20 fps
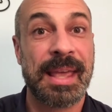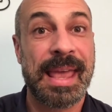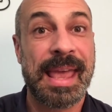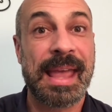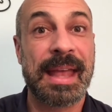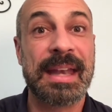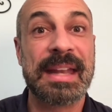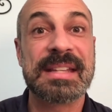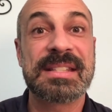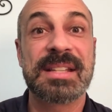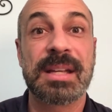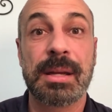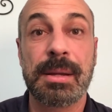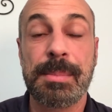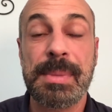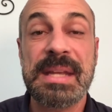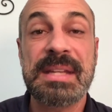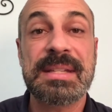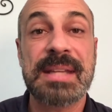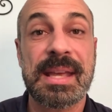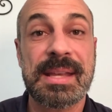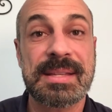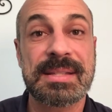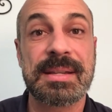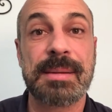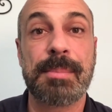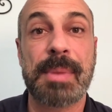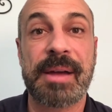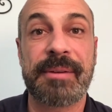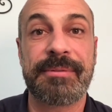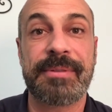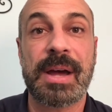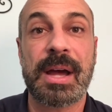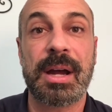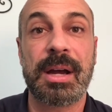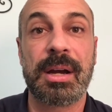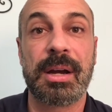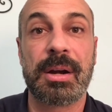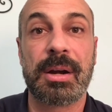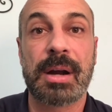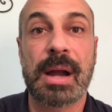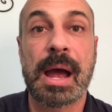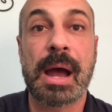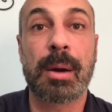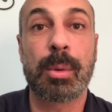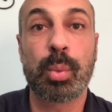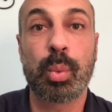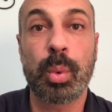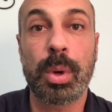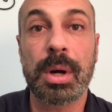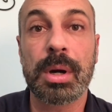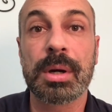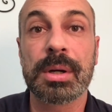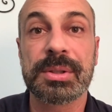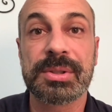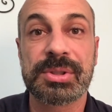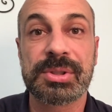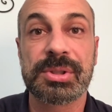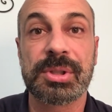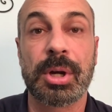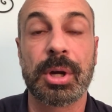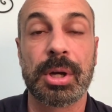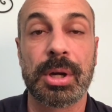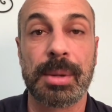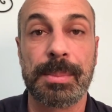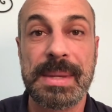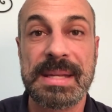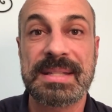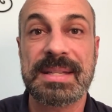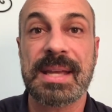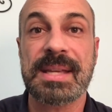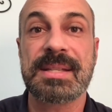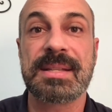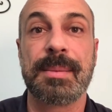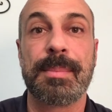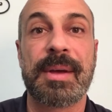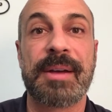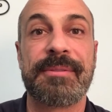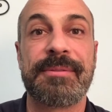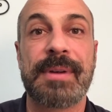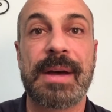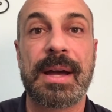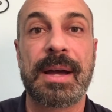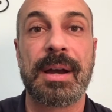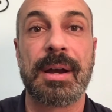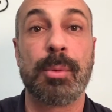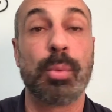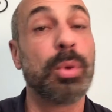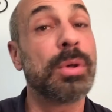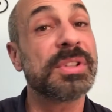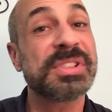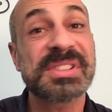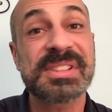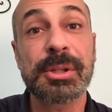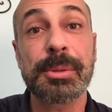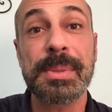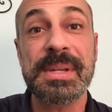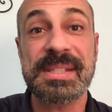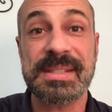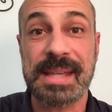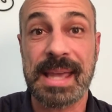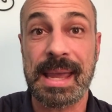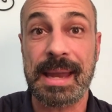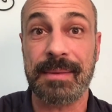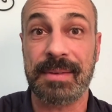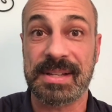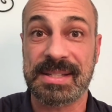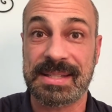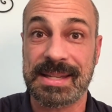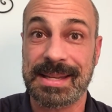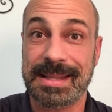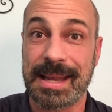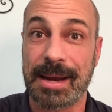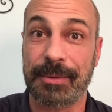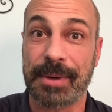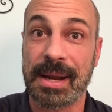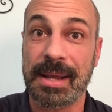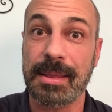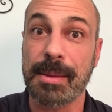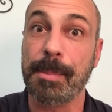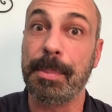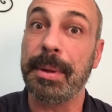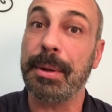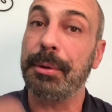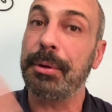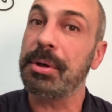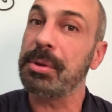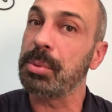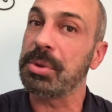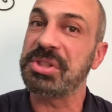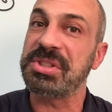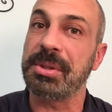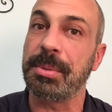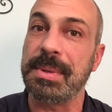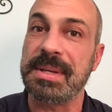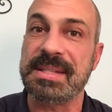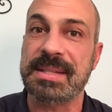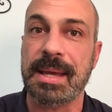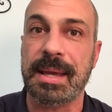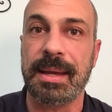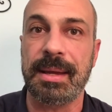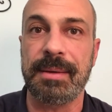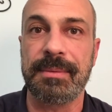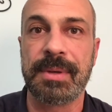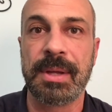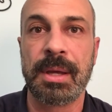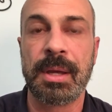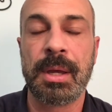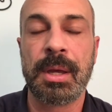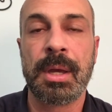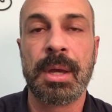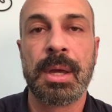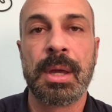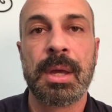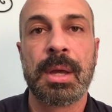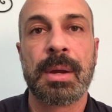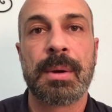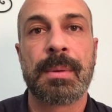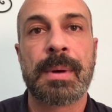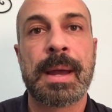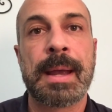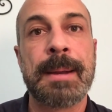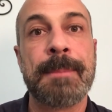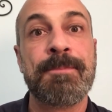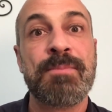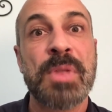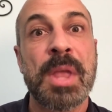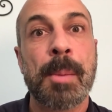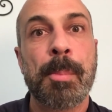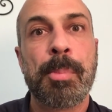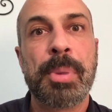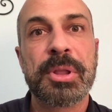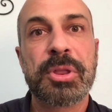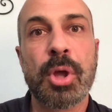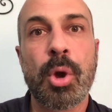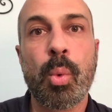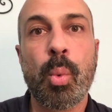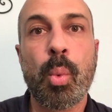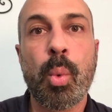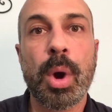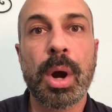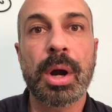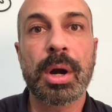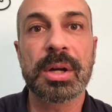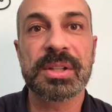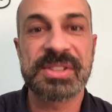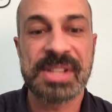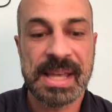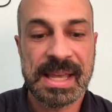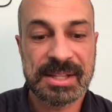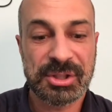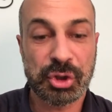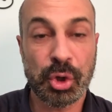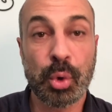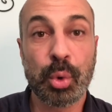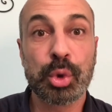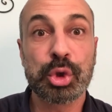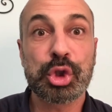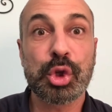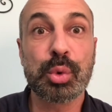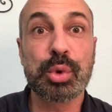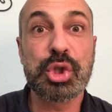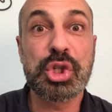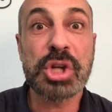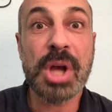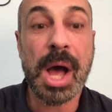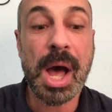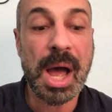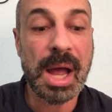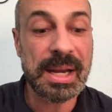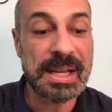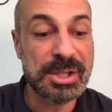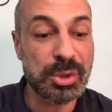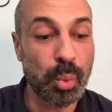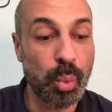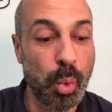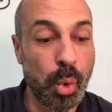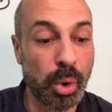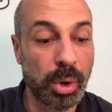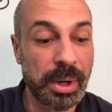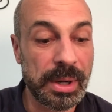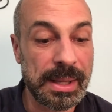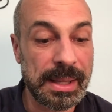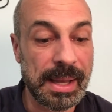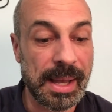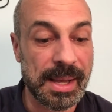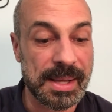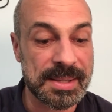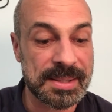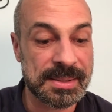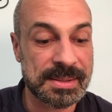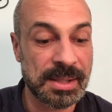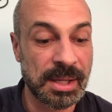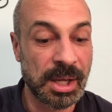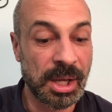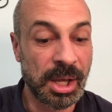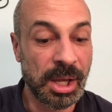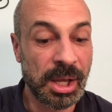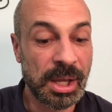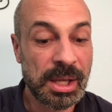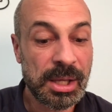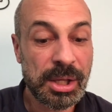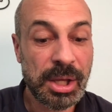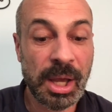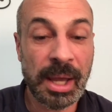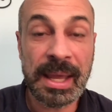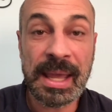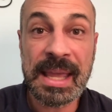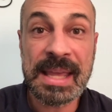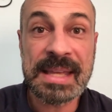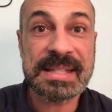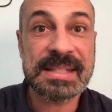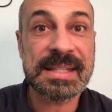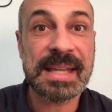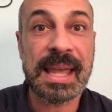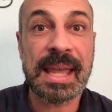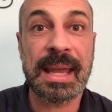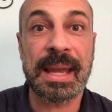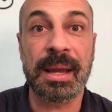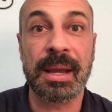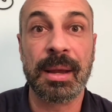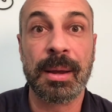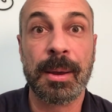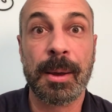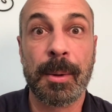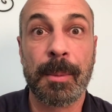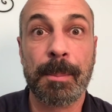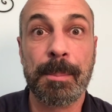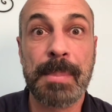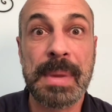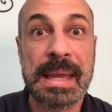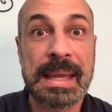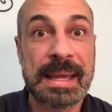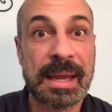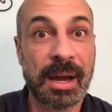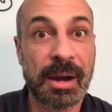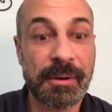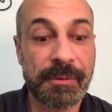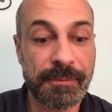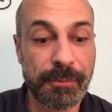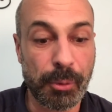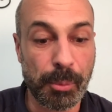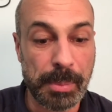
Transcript: And it's going to be tested by fire. Our works are going to be tested by fire. We'll still be saved. It said that, right? The builder will still be saved, right? But the works. So John is warning us. He's saying, be careful.